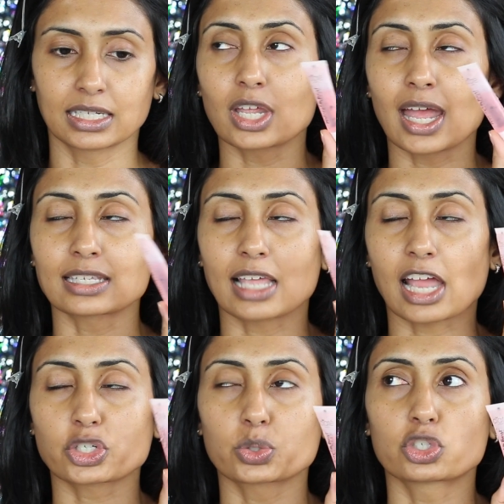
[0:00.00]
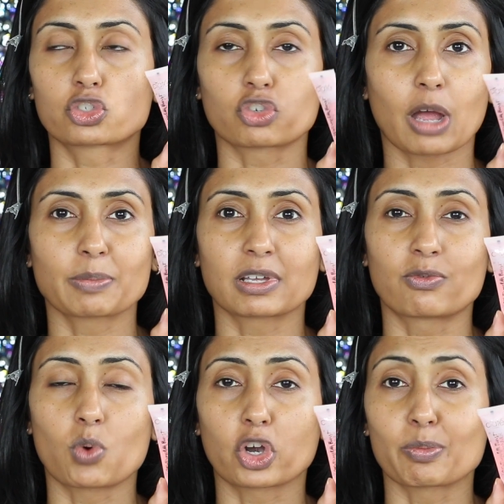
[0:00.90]
It has actual drops
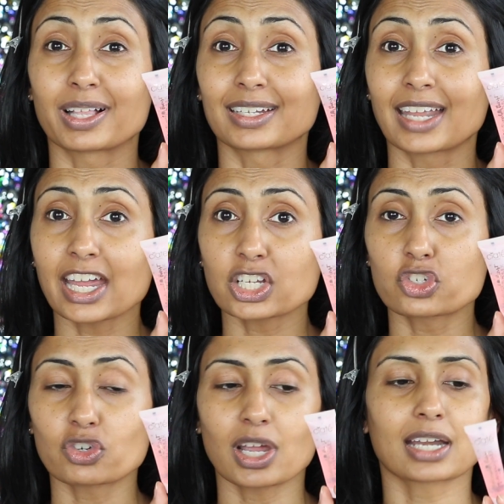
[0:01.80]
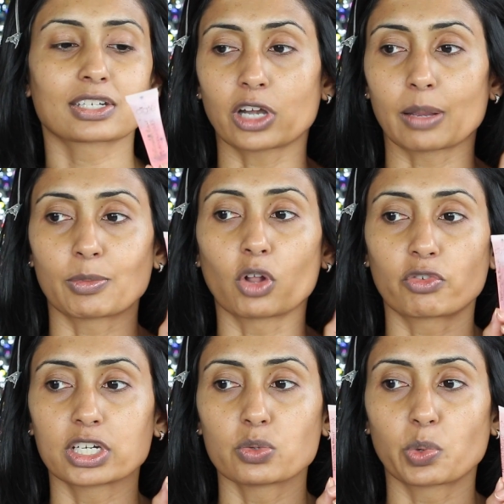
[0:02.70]
of watermelon extract. I'm
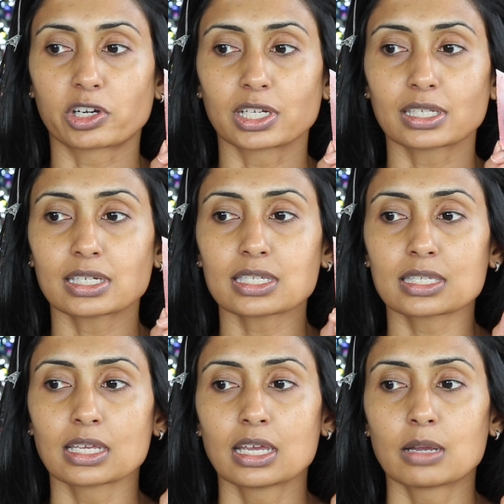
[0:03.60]
already wearing this.